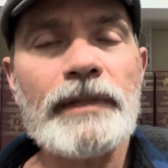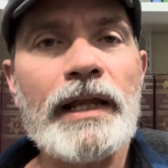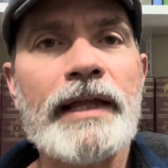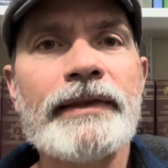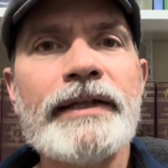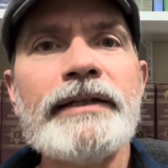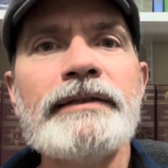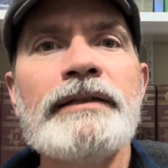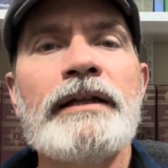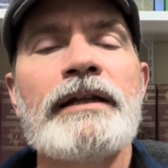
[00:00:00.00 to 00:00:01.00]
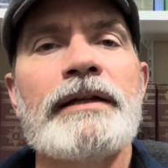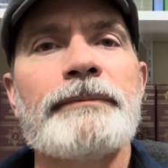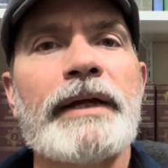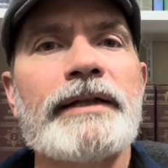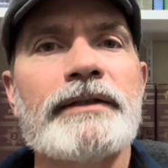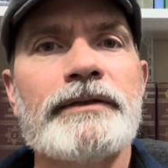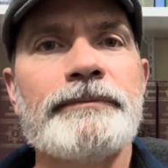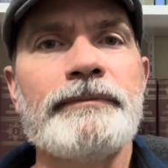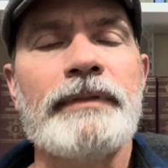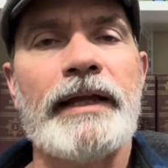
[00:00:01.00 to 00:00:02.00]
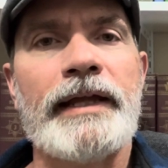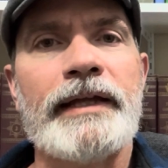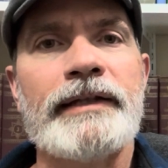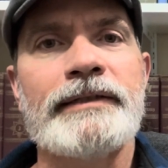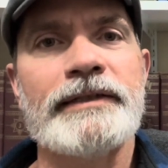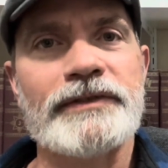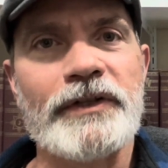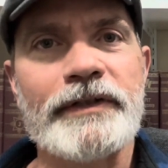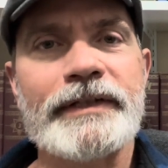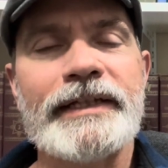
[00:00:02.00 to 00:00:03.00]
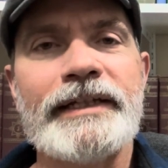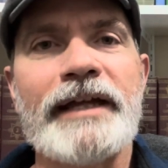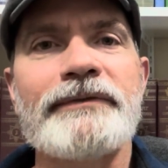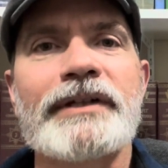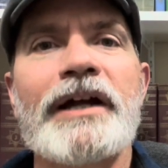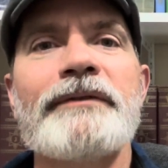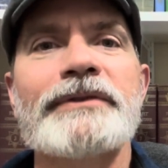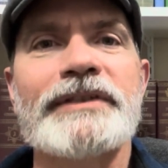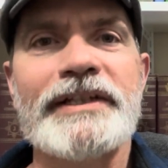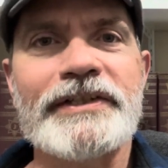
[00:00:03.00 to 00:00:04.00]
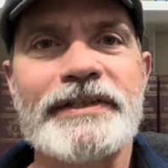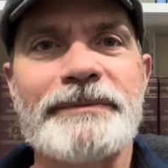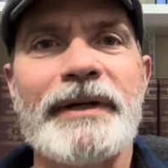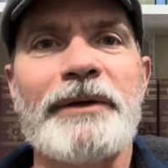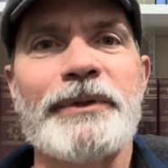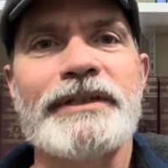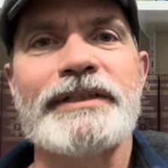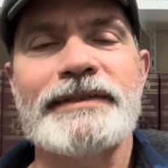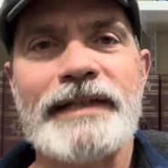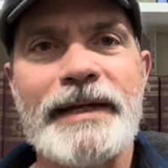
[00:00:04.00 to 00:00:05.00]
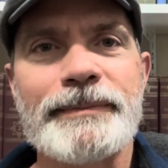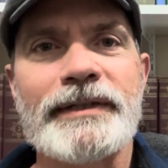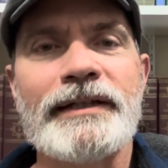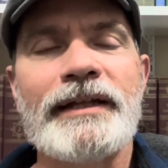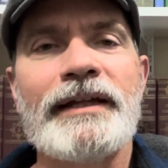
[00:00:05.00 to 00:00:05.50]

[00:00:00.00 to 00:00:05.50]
And then Balaam and his donkey have a conversation about what just happened.